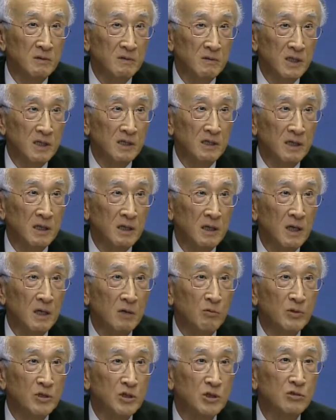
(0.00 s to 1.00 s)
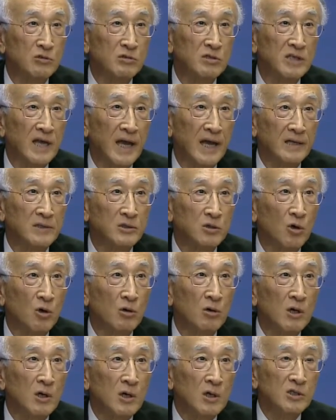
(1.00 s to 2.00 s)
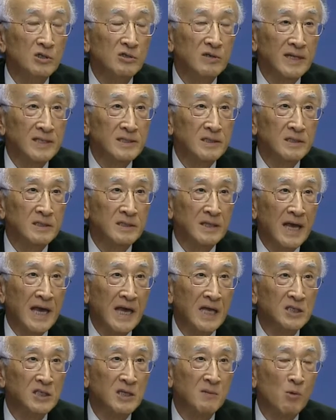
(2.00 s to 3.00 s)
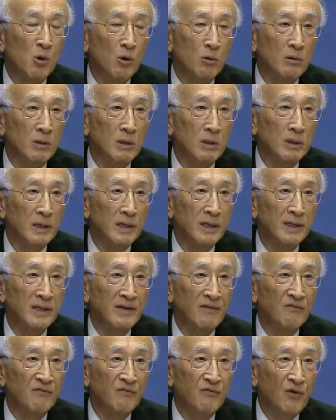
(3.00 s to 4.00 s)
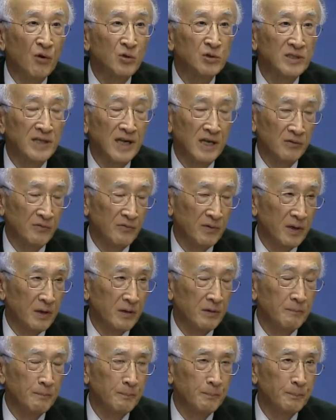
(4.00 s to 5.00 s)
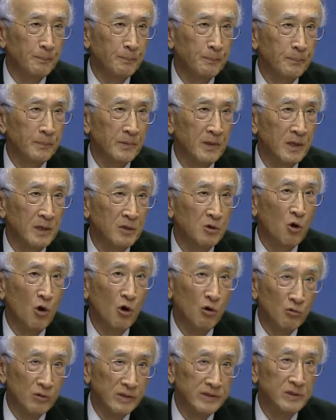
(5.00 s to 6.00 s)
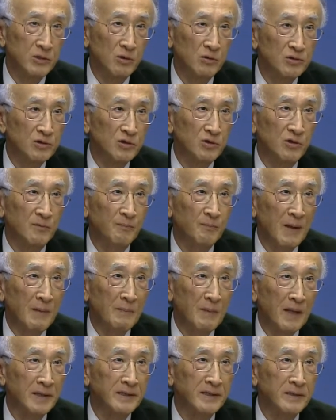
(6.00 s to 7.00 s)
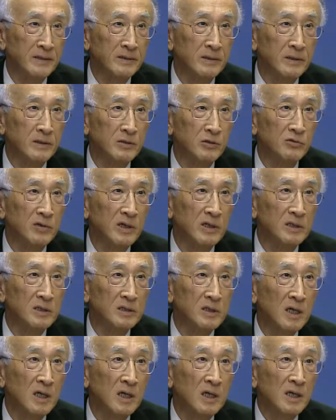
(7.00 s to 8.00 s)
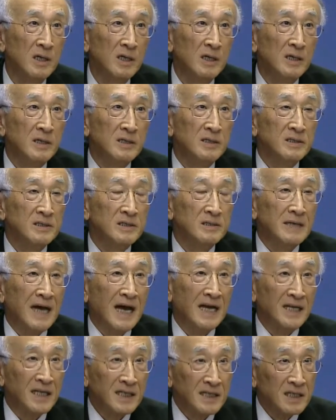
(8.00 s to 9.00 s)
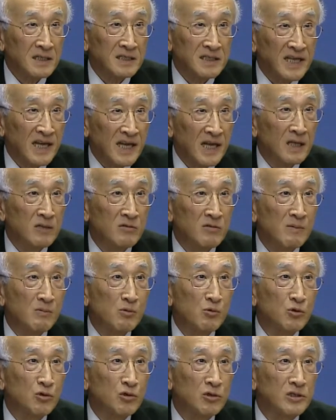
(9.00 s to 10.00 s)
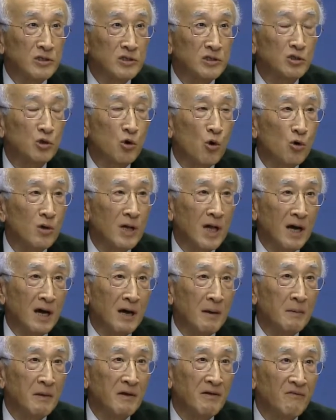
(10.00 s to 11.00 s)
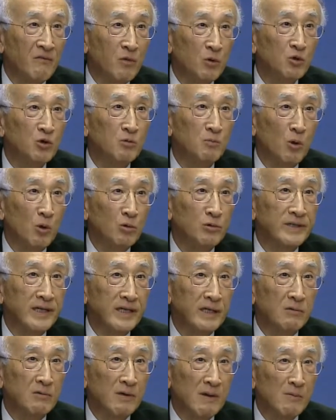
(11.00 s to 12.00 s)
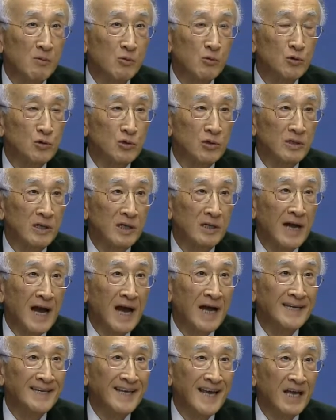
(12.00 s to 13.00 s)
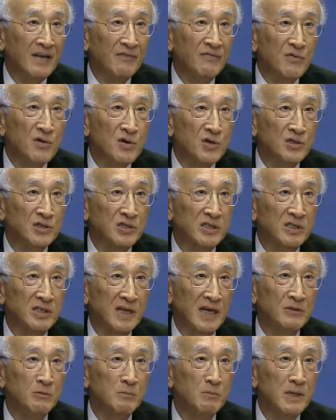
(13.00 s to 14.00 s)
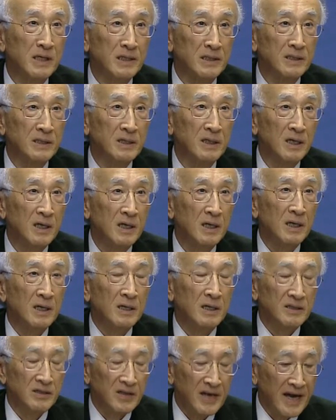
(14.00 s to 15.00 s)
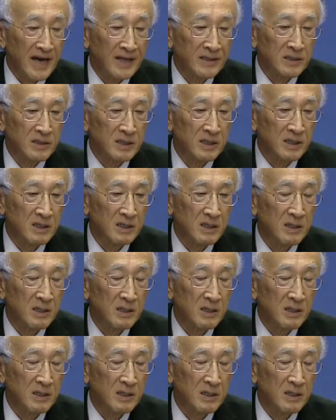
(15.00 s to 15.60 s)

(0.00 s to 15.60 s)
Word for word: really wish to say. So U.S. is a hegemon in the fossil fuel. Coal is also abundant in U.S. Another second revolution is solar photovoltaic revolution, and IEA first admit that